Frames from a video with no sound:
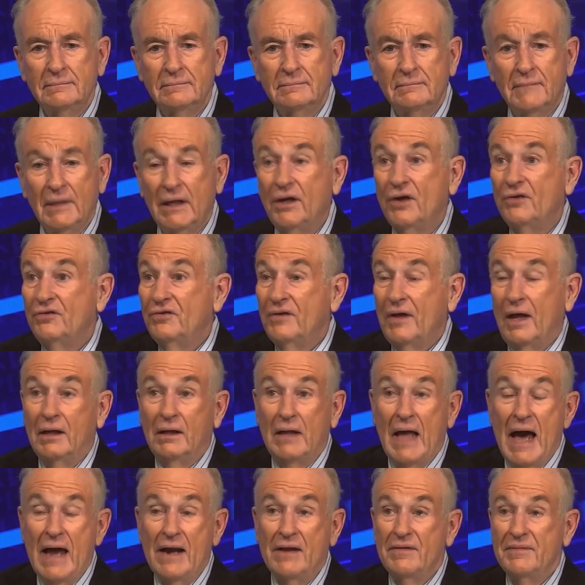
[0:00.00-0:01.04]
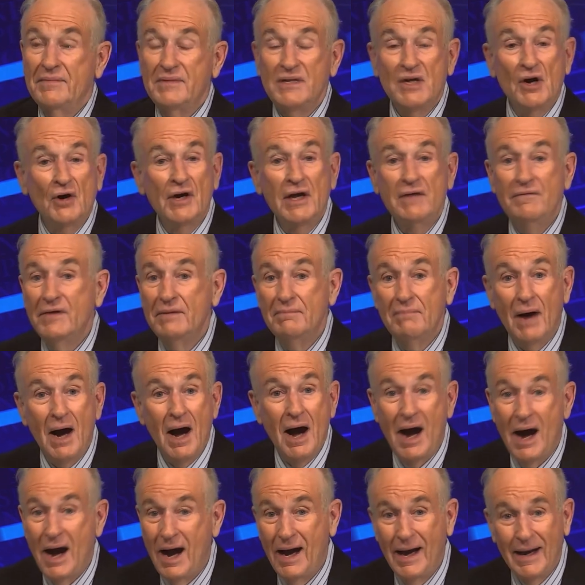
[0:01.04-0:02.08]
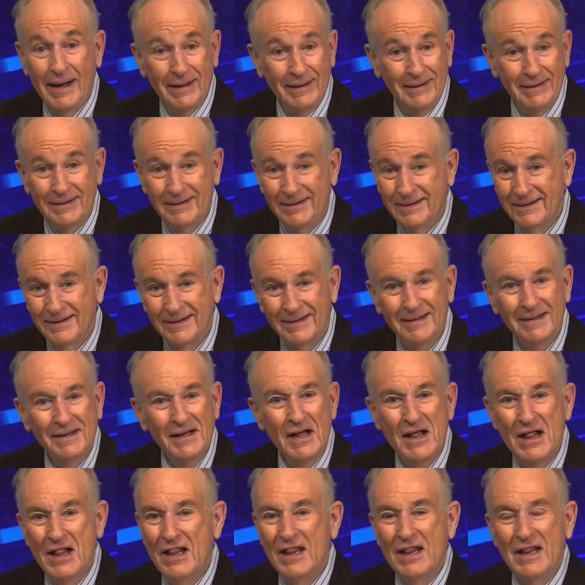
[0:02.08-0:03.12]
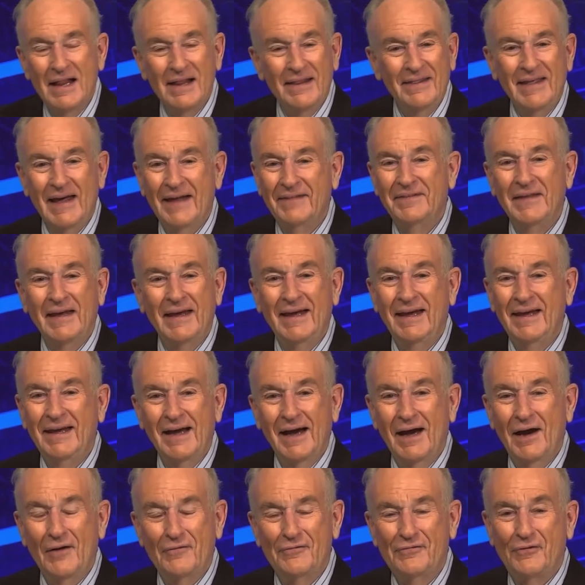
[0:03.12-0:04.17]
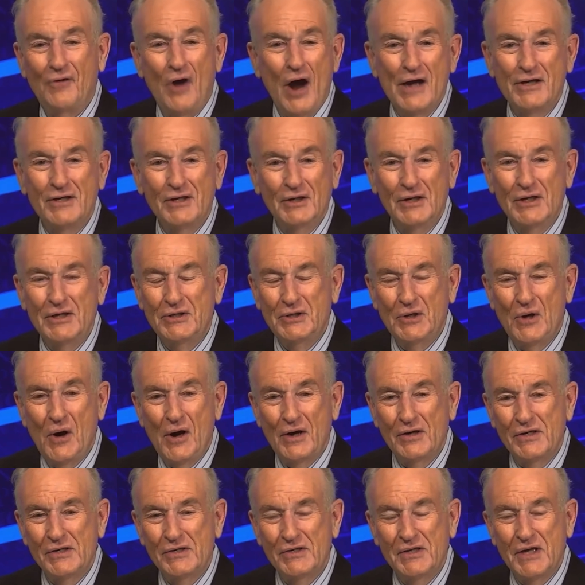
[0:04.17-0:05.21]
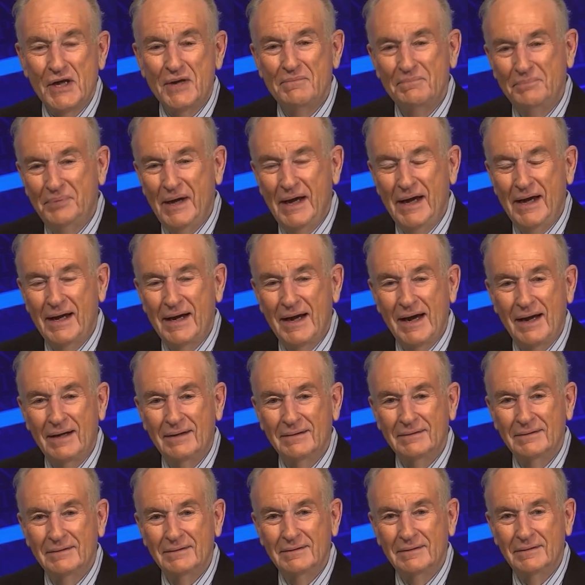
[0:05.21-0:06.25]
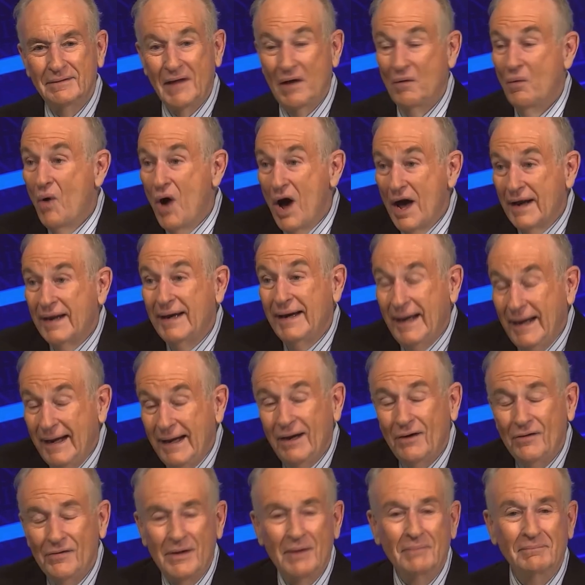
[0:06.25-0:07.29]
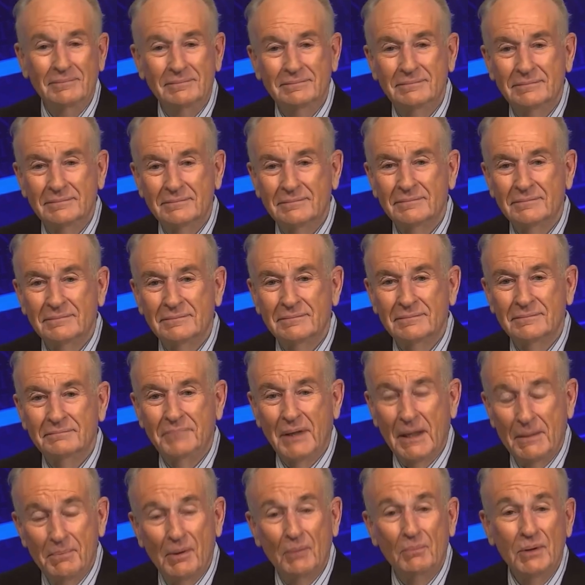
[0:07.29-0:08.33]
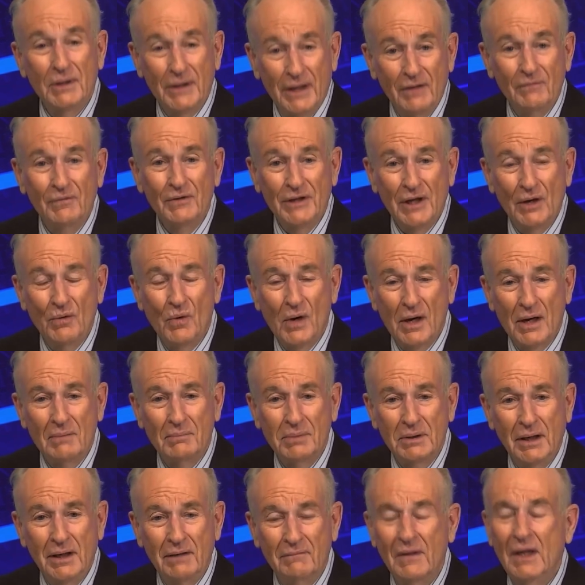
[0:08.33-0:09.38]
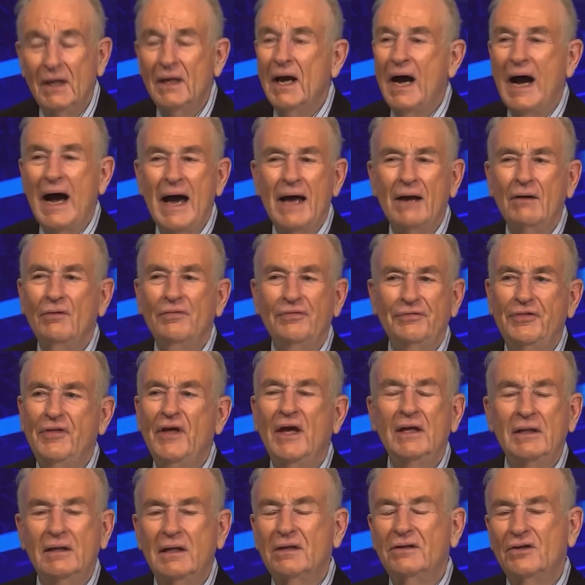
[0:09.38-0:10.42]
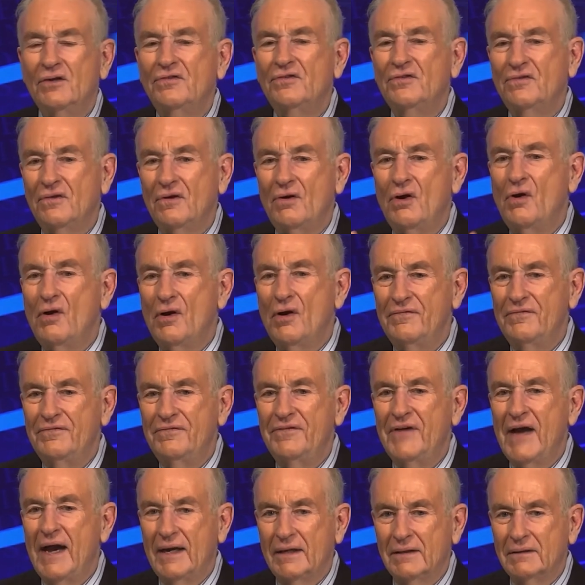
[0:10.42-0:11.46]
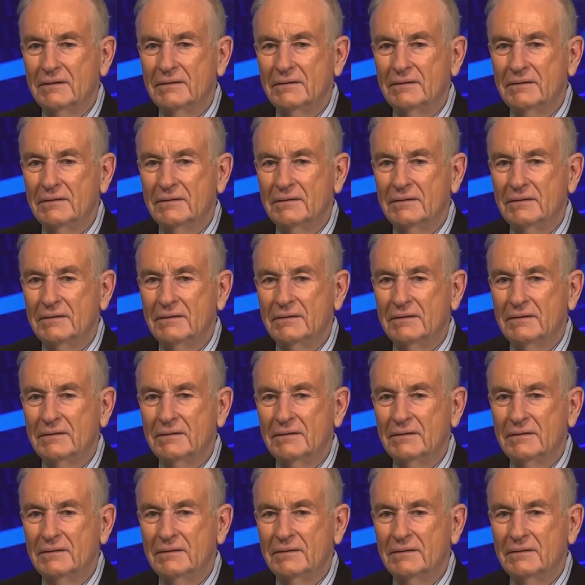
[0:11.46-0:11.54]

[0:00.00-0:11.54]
because a lot of them don't even mind that the fraudulent charges didn't pan out. They wanted to hear them. People believe what they want to believe. I don't think that this is going to affect